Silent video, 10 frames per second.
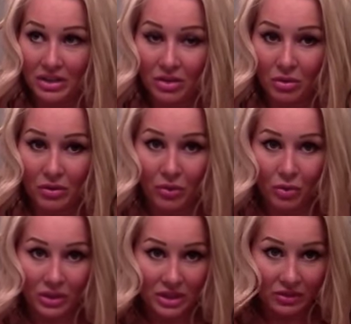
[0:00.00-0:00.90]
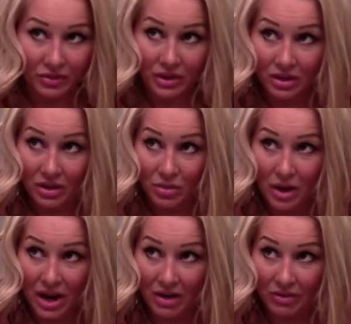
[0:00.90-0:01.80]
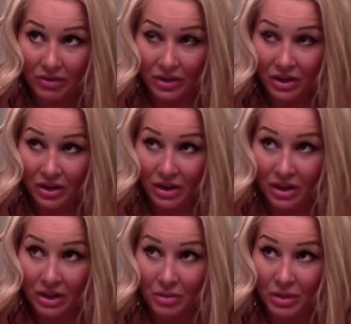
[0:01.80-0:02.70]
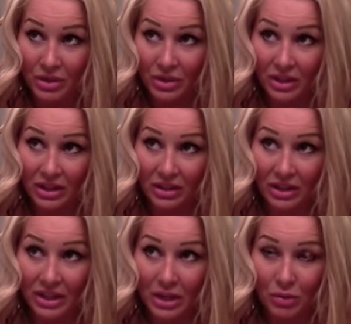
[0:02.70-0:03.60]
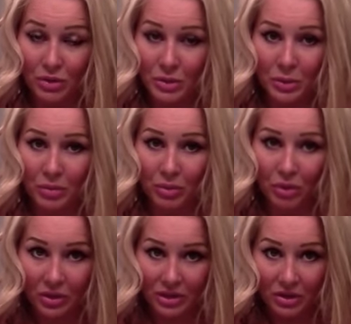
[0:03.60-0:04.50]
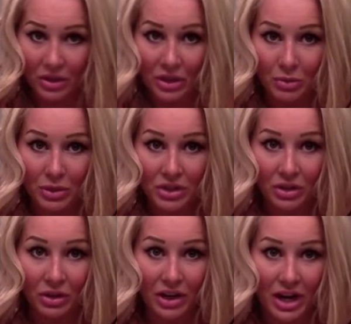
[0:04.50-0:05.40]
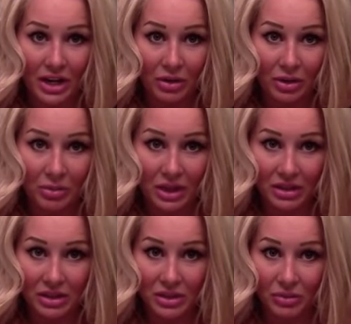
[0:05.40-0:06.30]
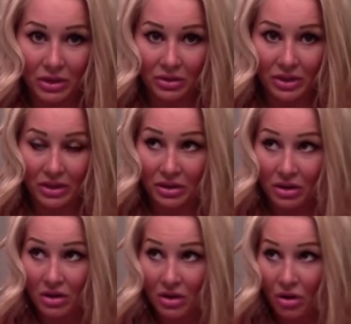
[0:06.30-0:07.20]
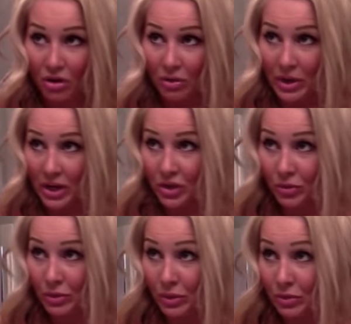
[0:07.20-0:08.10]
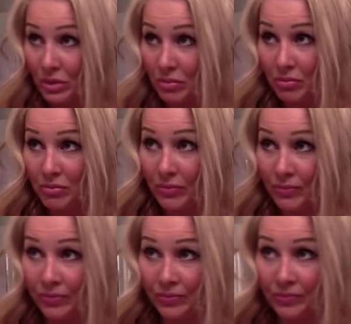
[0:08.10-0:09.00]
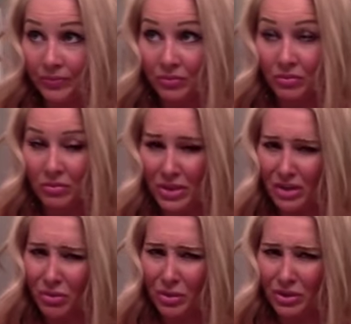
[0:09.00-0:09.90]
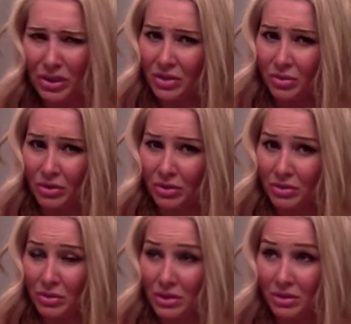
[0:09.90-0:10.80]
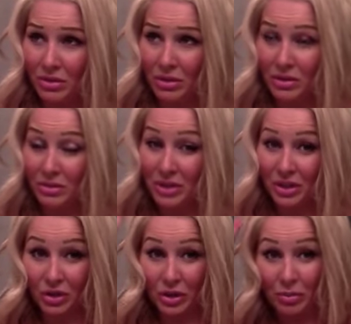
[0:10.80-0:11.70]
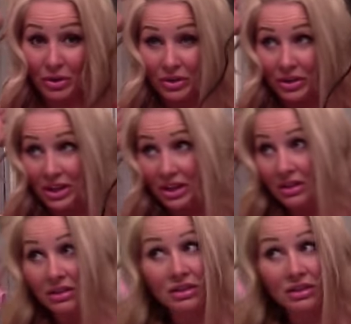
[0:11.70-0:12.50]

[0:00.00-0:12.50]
So of course, if you have clip-ins or anything like that, you just wouldn't pull it as hard and you would start higher up like this rather than all the way at your root. But even when your hair's real, don't do it too close because you're going to burn your head.